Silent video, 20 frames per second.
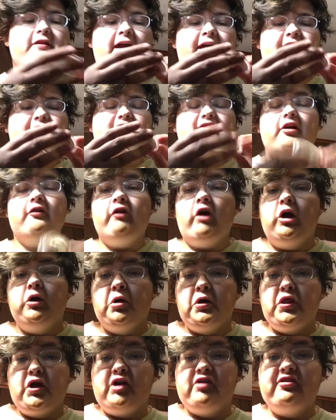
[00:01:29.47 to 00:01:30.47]
next, along
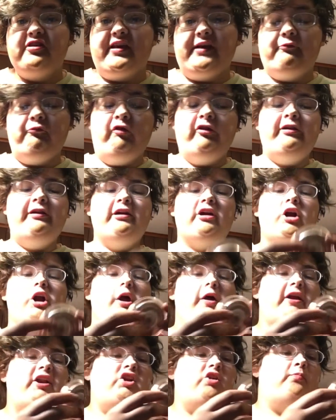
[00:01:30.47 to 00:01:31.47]
with our skin, we are
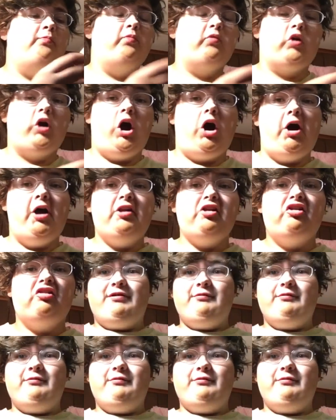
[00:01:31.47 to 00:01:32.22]
going to bronze.